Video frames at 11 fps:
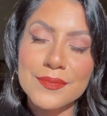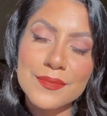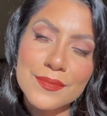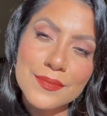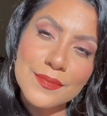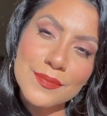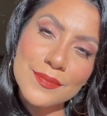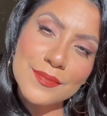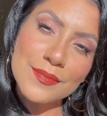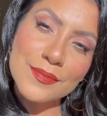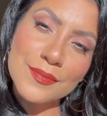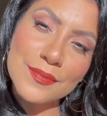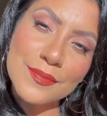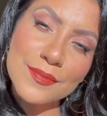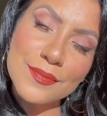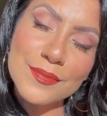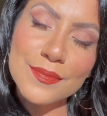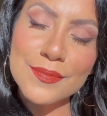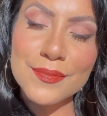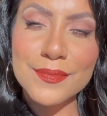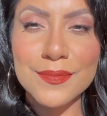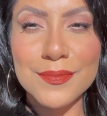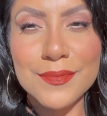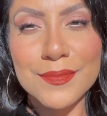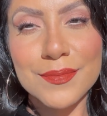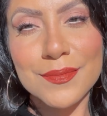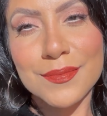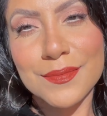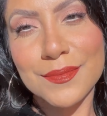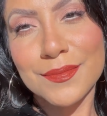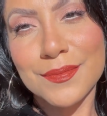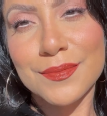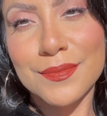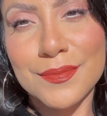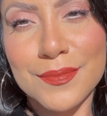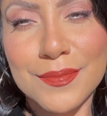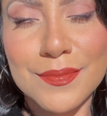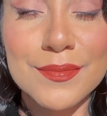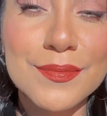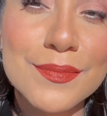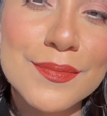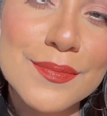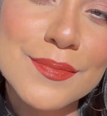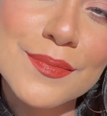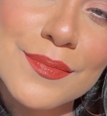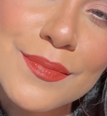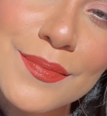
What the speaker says: (no one is talking)